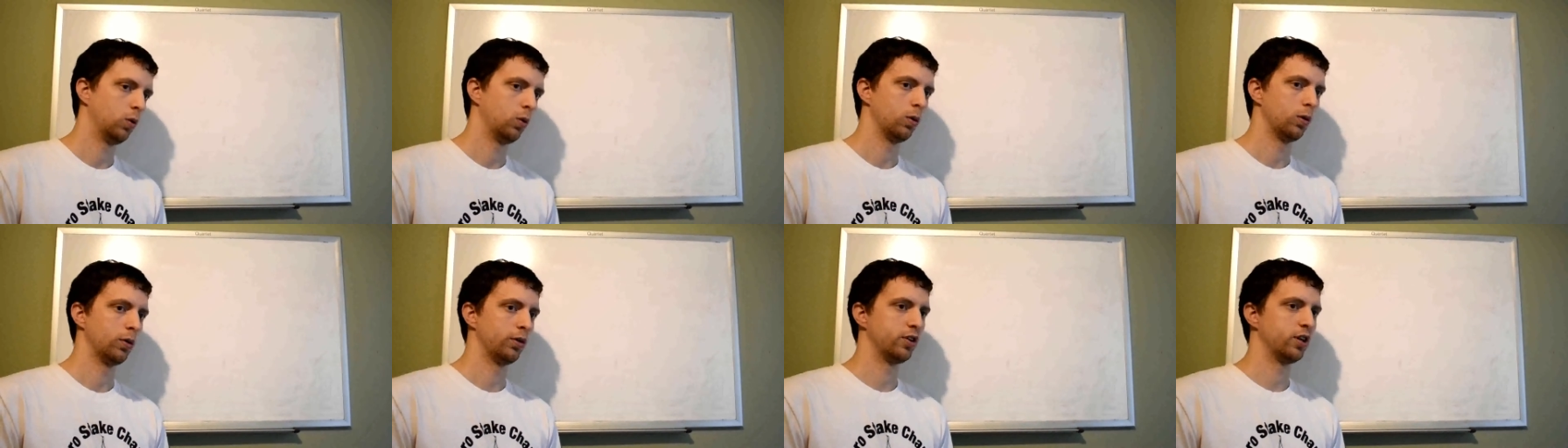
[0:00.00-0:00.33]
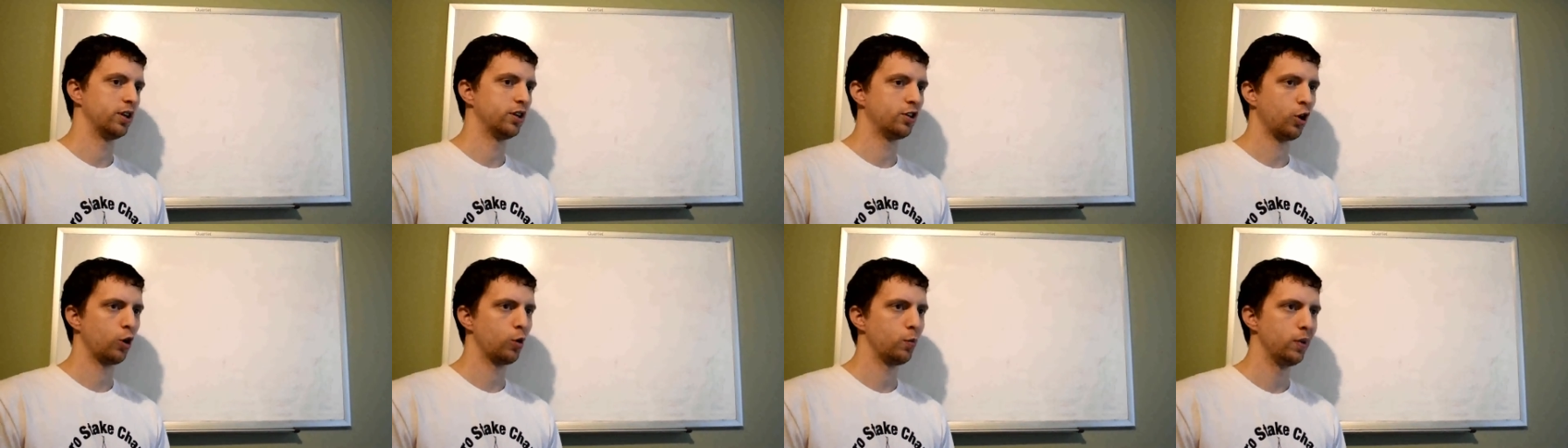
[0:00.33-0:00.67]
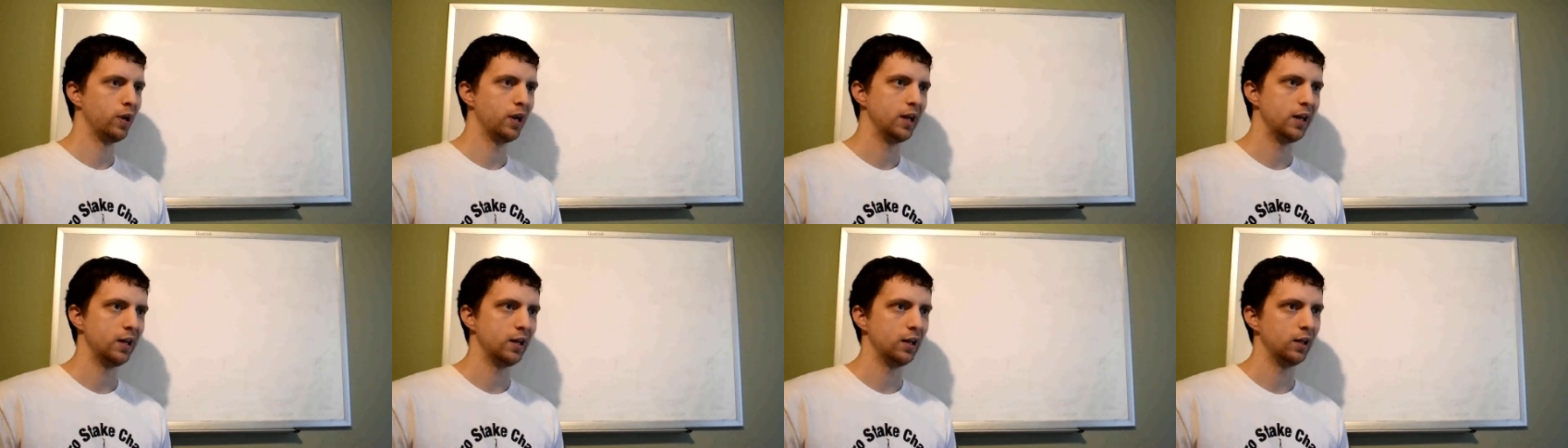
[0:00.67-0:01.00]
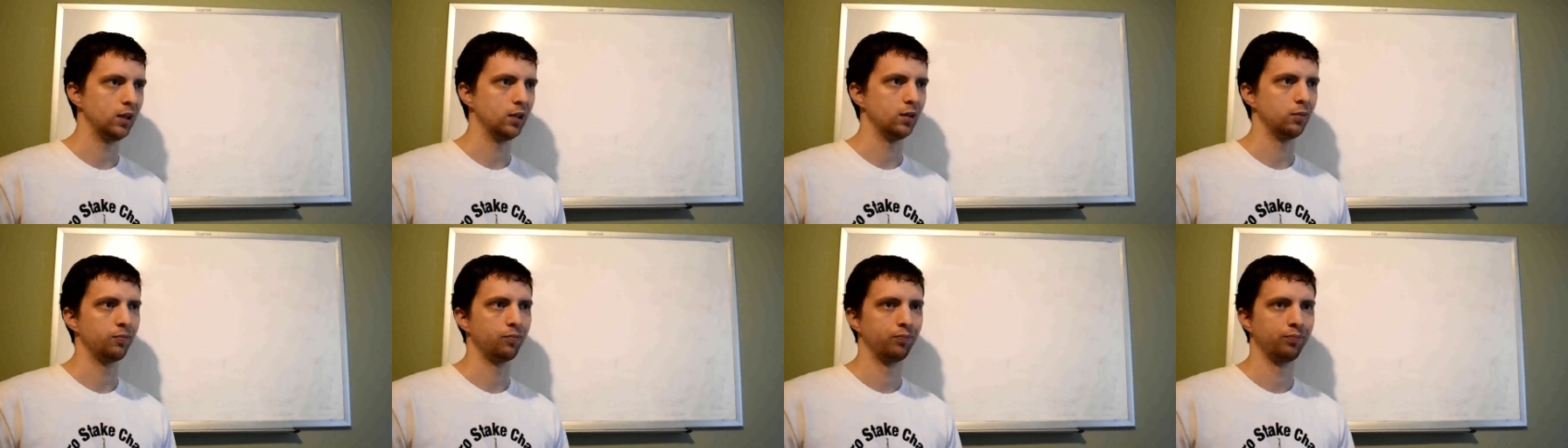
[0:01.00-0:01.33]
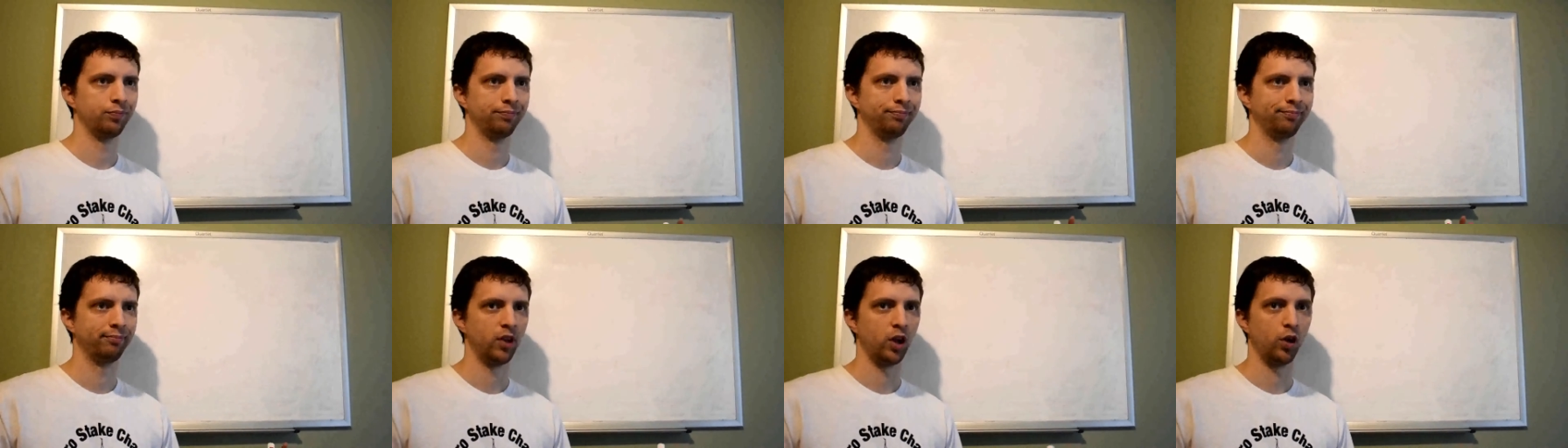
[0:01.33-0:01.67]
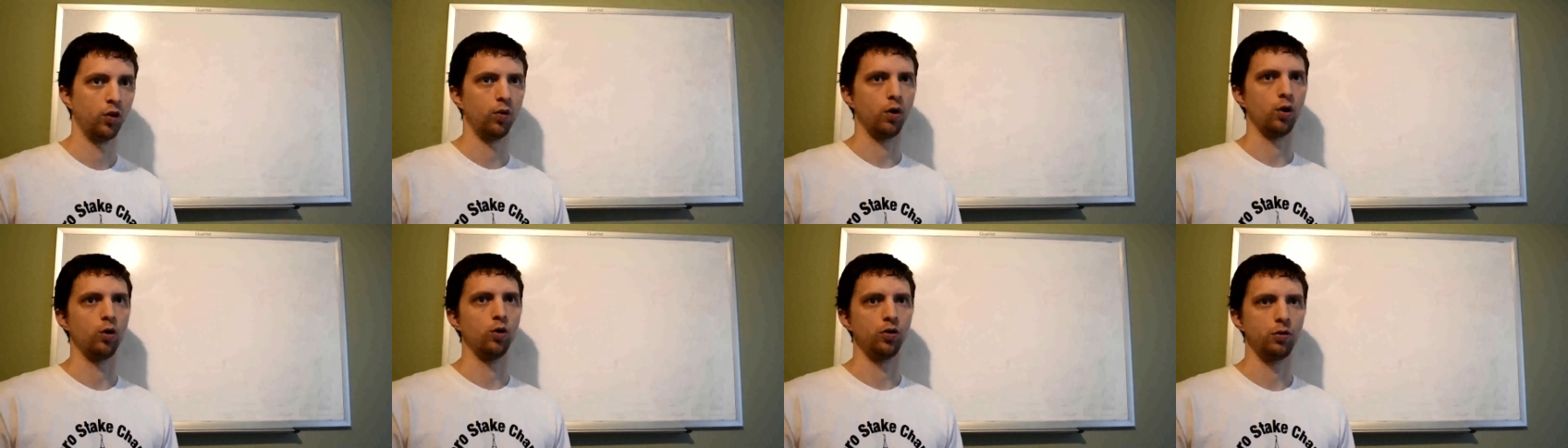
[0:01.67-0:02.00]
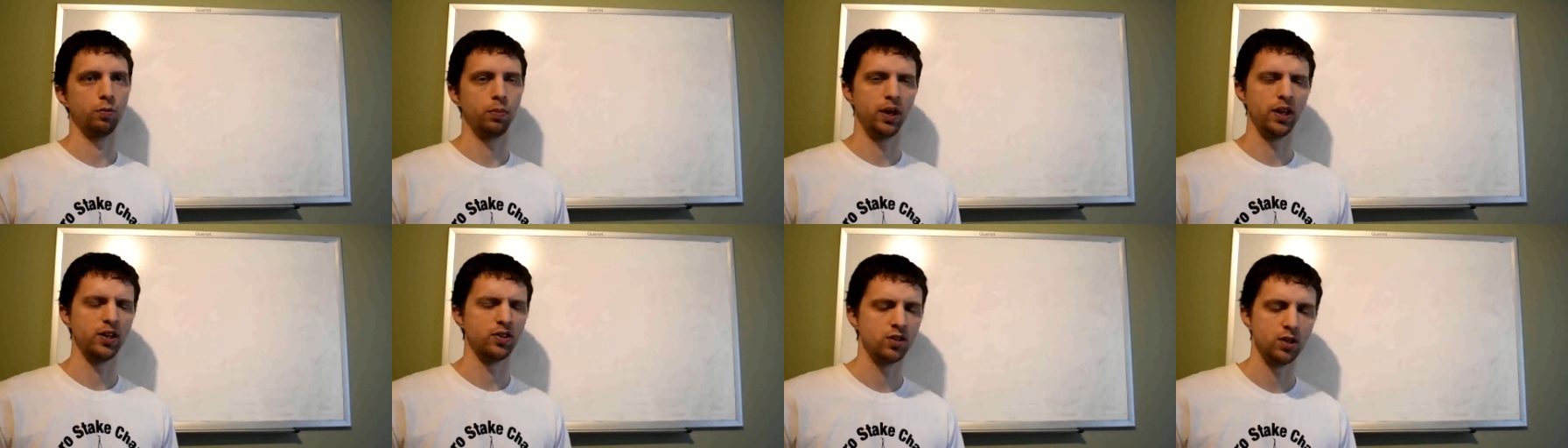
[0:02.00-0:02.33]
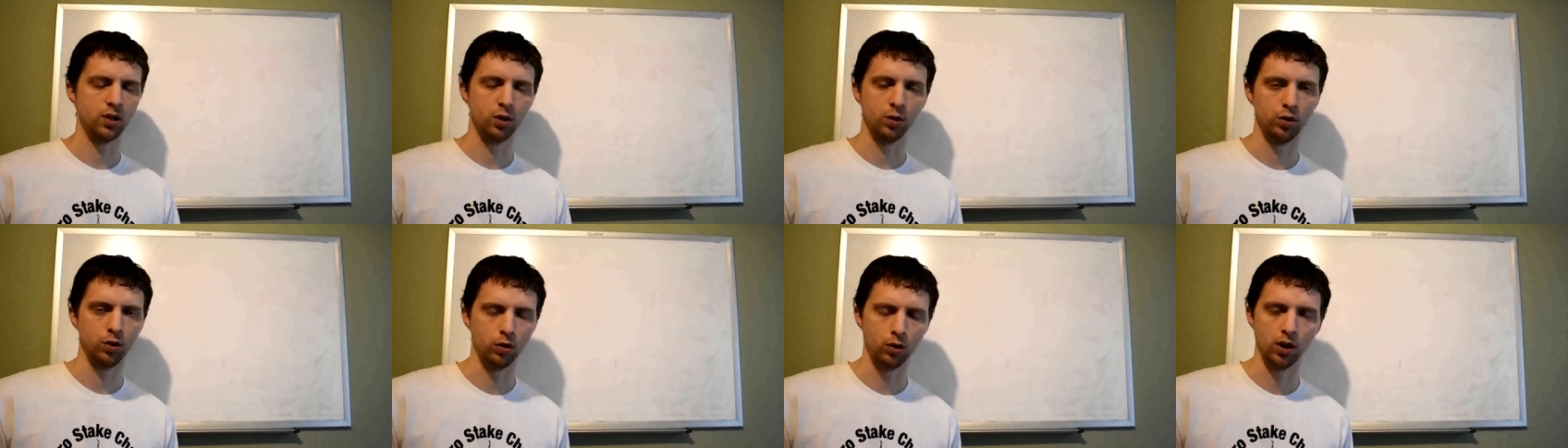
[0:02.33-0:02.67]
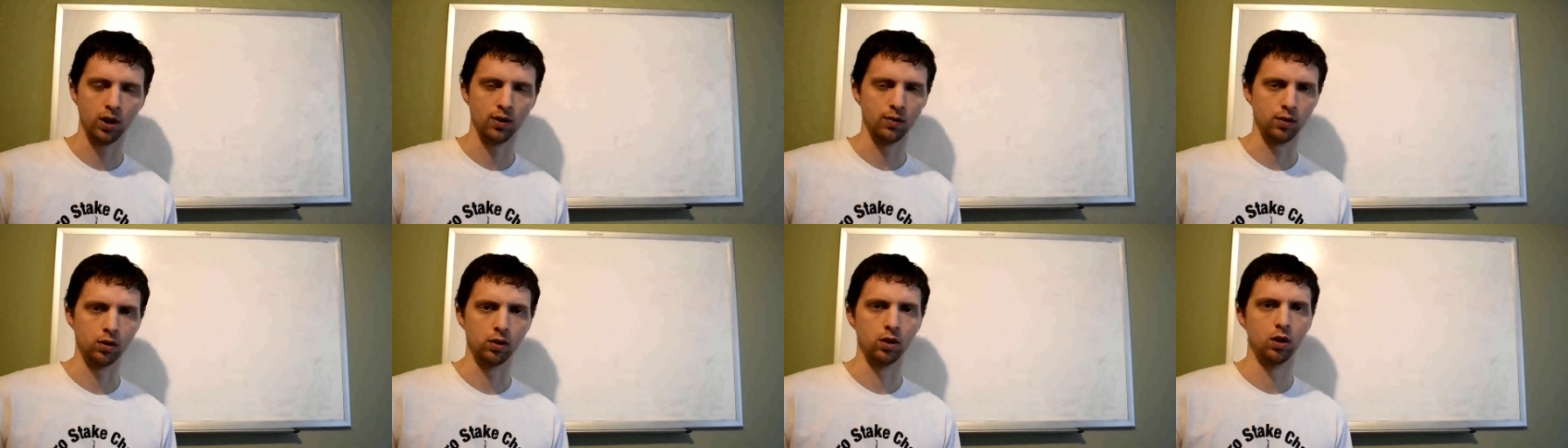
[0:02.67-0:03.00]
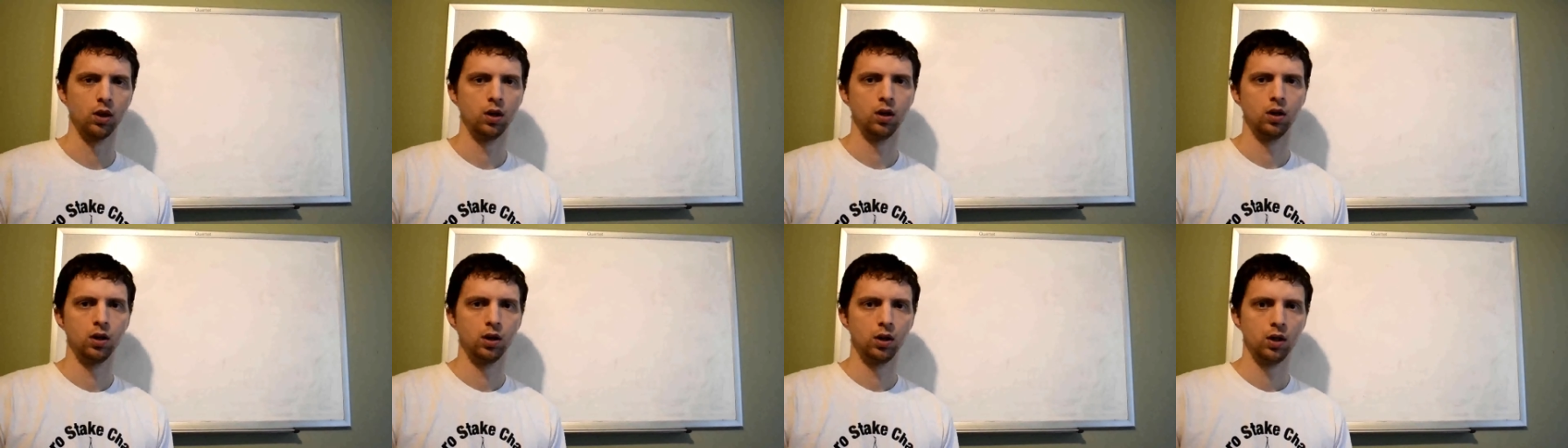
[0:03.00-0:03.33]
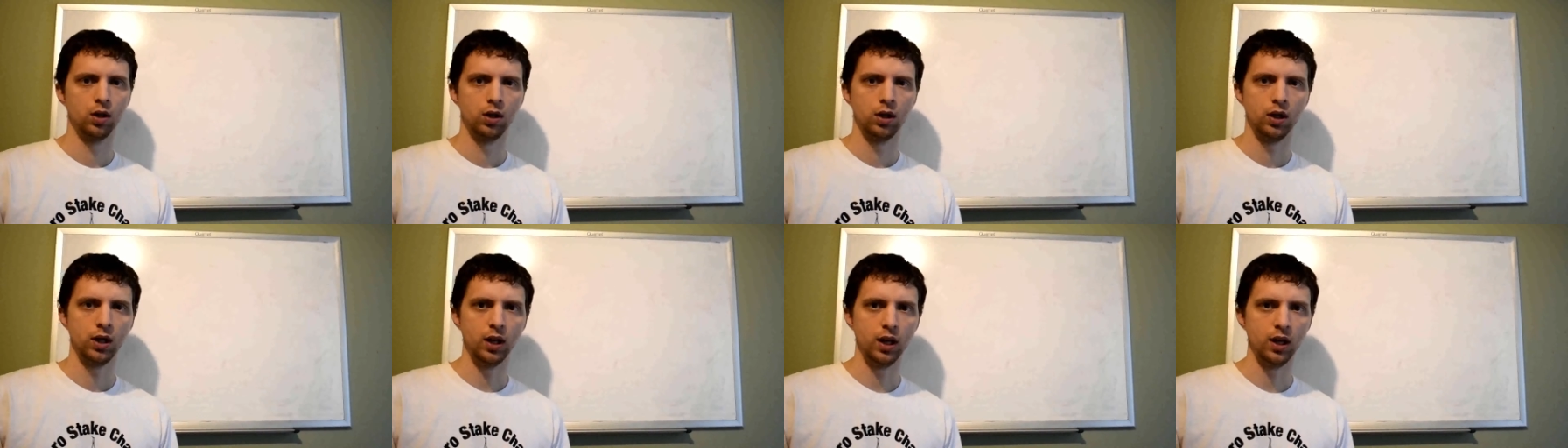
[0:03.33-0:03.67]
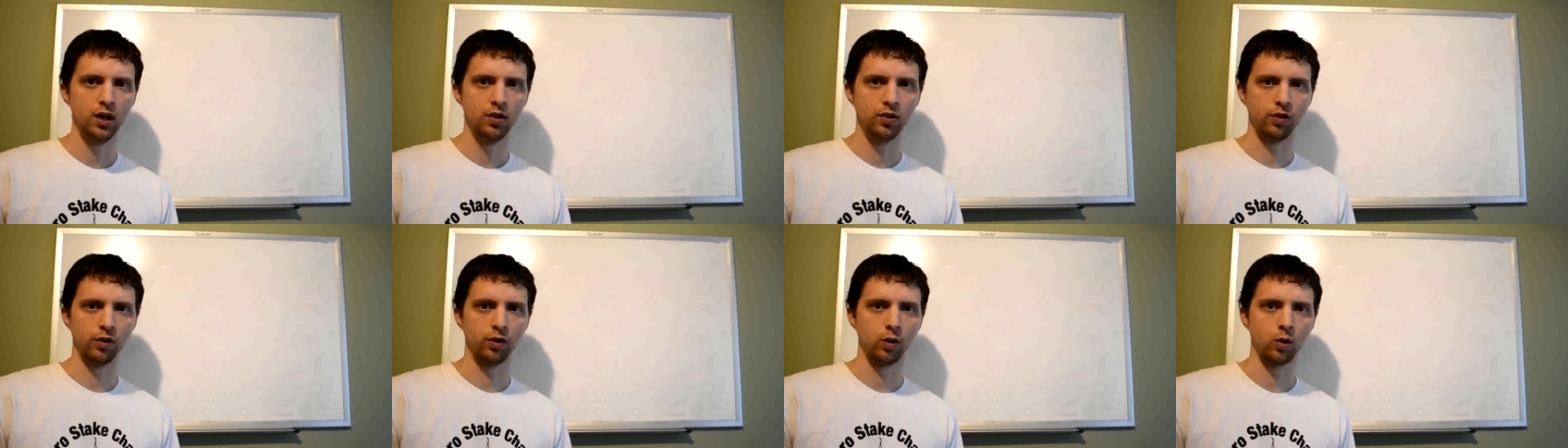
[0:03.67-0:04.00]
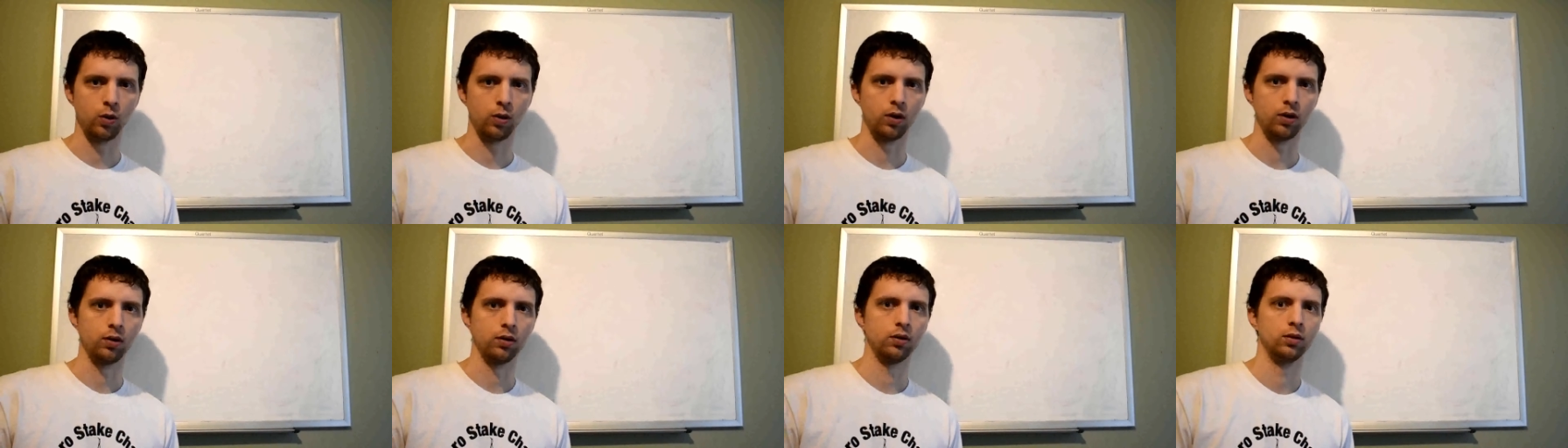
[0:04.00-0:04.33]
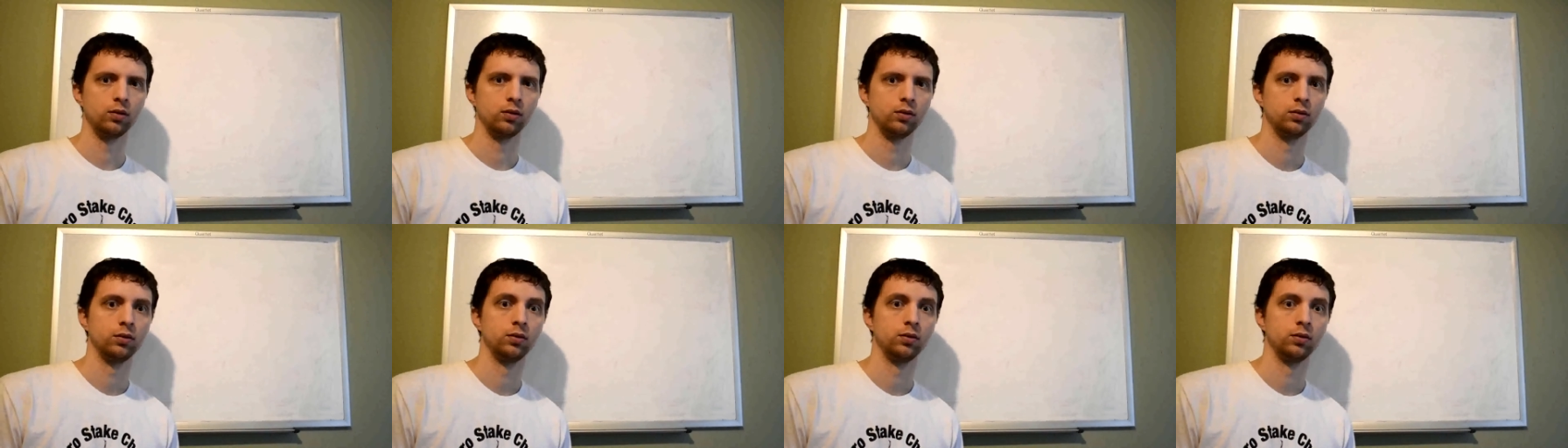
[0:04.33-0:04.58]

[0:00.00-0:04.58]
Or determining growth by CO2 level, either or.